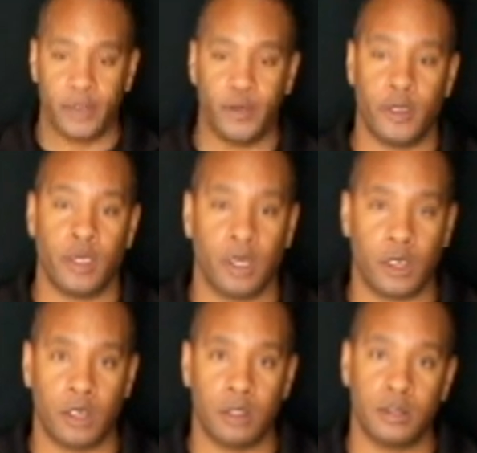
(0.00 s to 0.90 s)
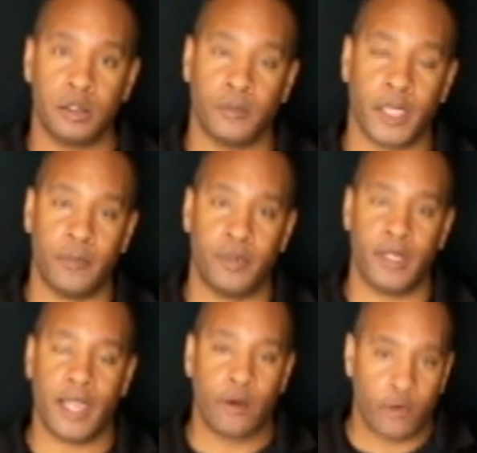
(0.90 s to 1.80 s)
going to learn to play
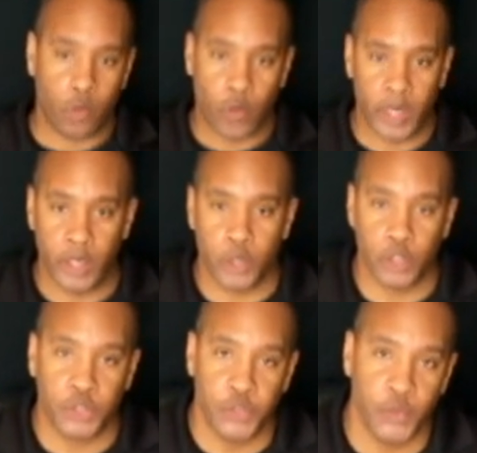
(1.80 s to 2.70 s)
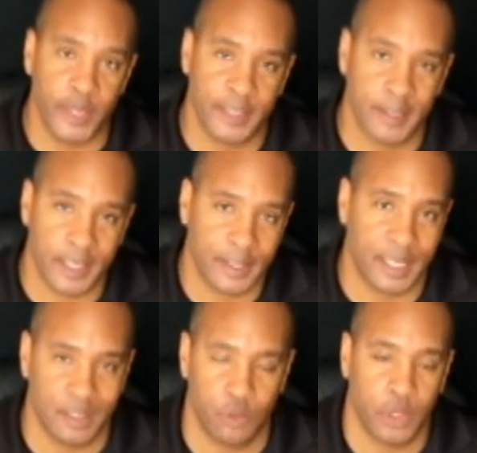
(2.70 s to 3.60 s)
piano in a week or 2 weeks, because
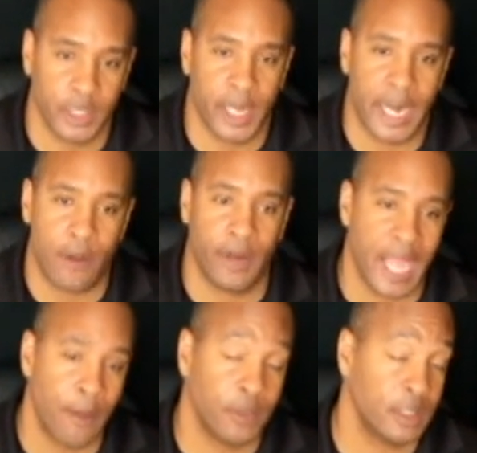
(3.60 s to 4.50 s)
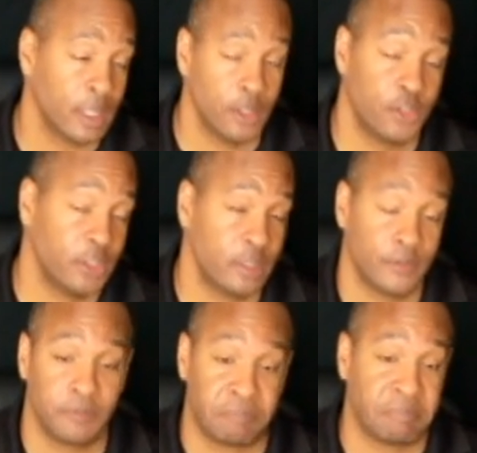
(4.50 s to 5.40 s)
that's really not how it happens unless you're
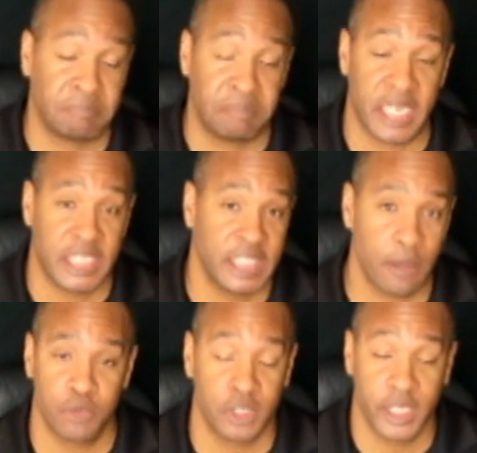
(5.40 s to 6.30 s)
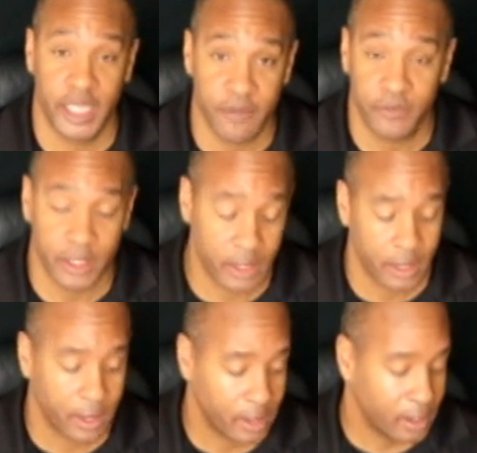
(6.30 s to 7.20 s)
just exceptionally gifted,
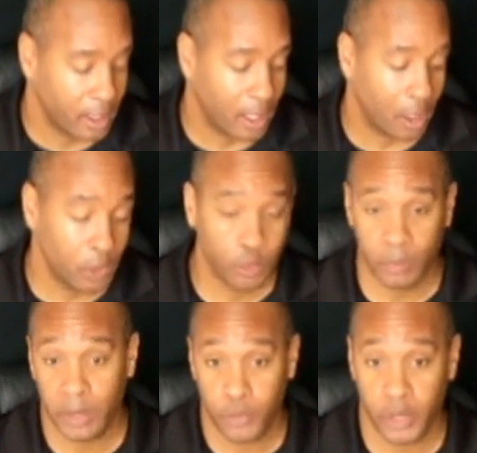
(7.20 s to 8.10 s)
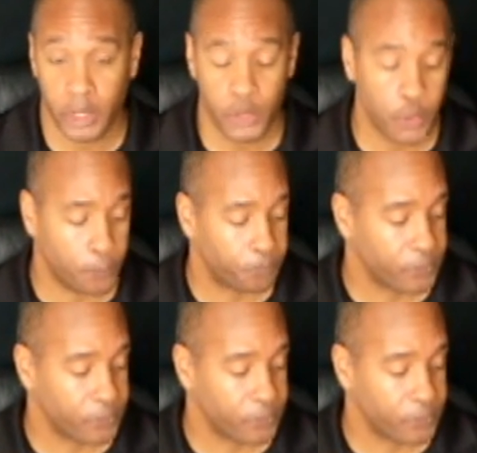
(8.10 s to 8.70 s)
which would be pretty cool.